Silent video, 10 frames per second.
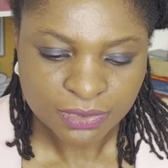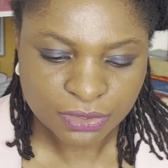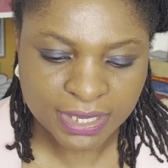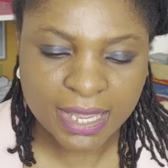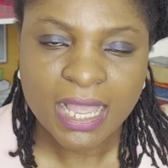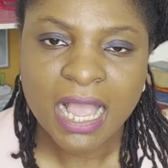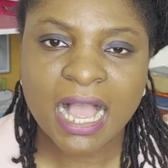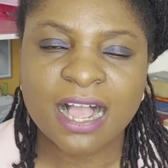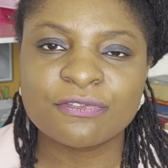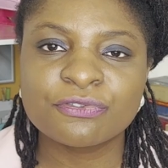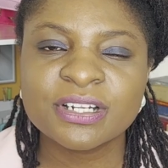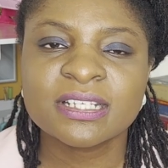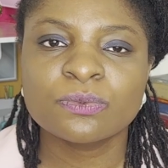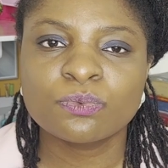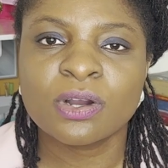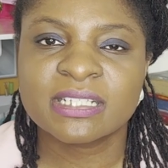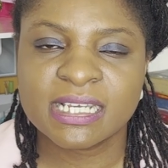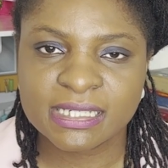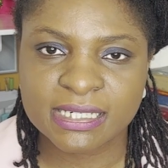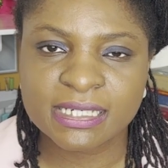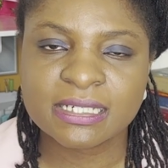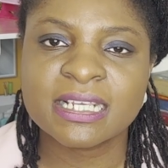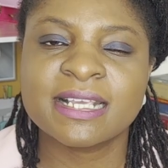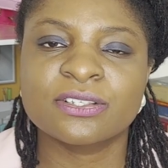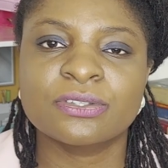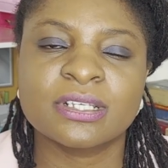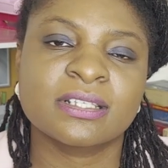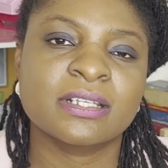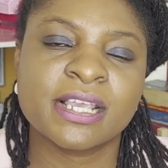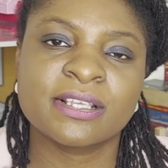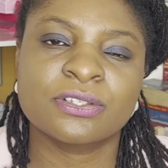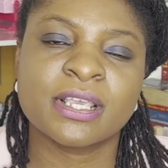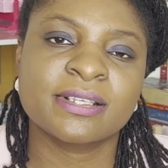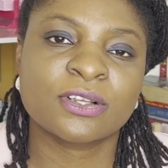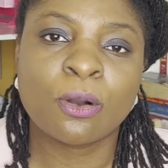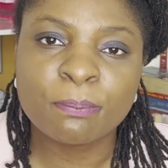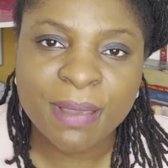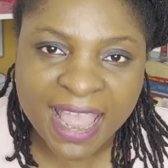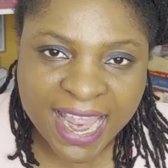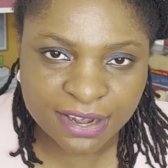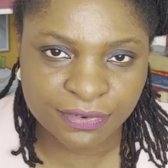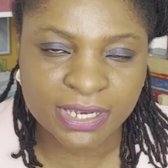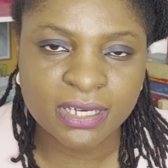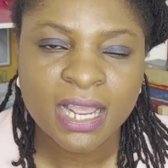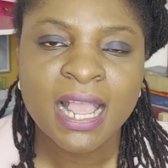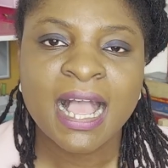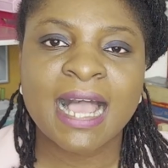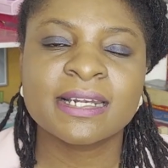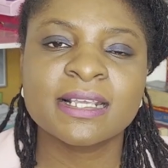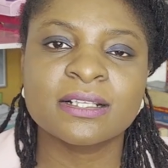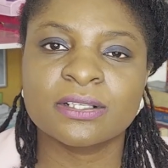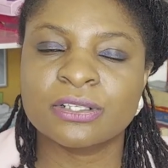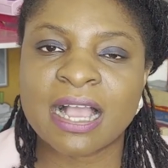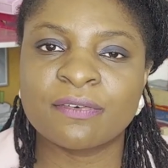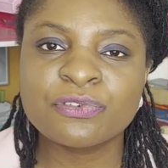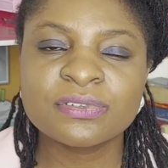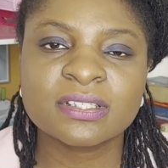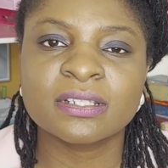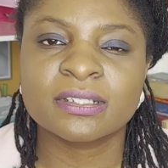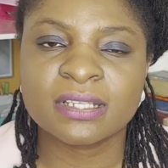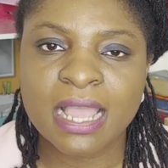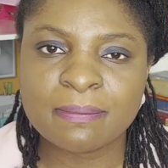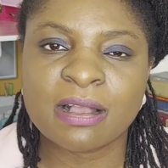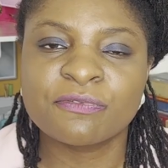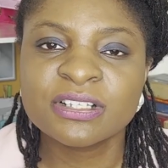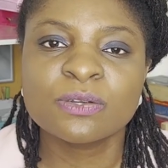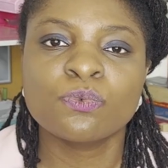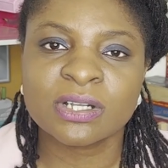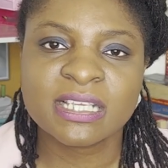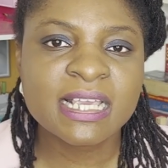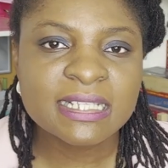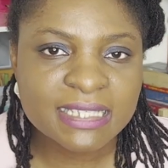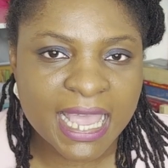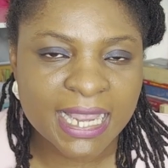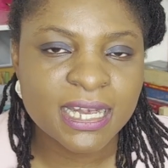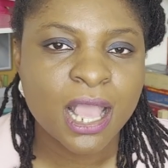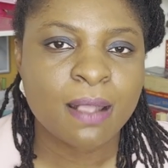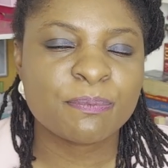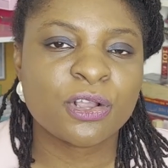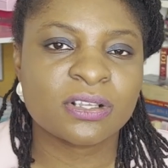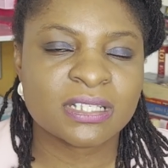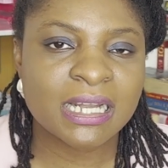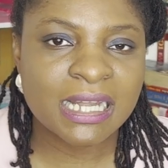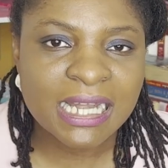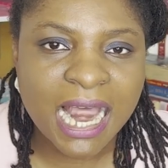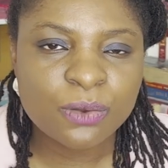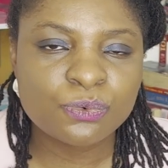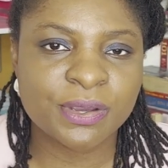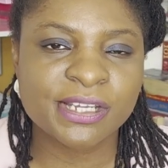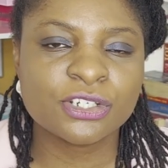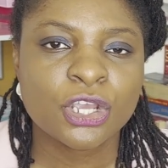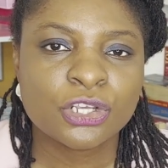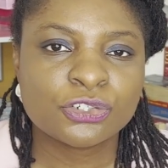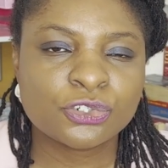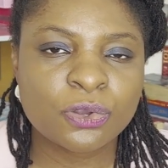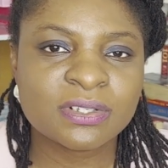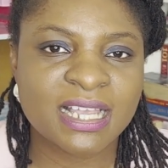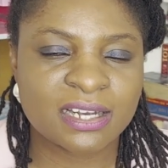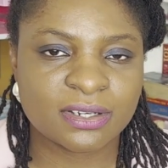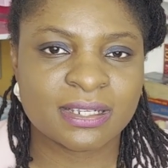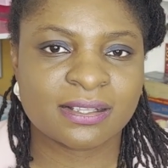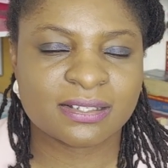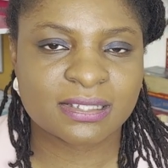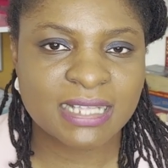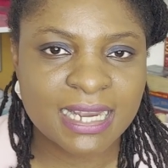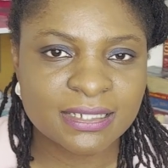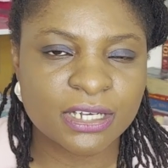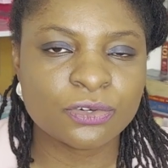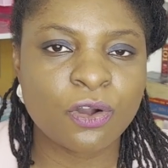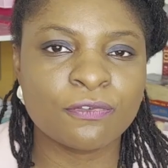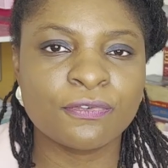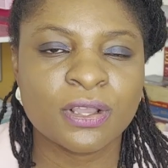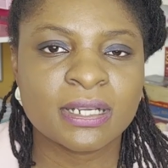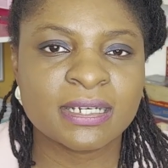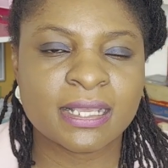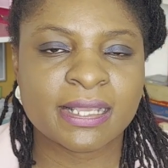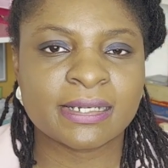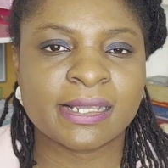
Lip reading: okay, I have written what he did, he's comparing, and I've used the term, I've written what he said, because the language shows an understanding of the